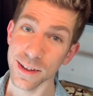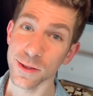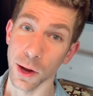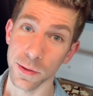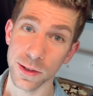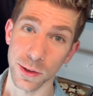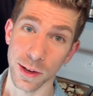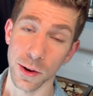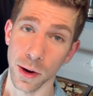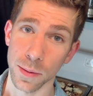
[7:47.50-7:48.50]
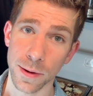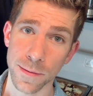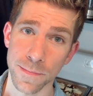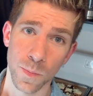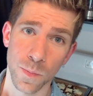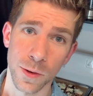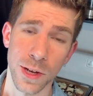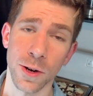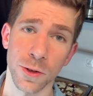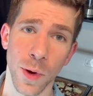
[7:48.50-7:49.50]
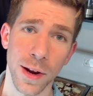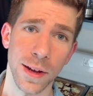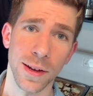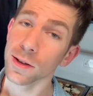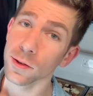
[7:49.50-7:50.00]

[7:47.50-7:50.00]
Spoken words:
Don't these look incredible? Dinner's ready.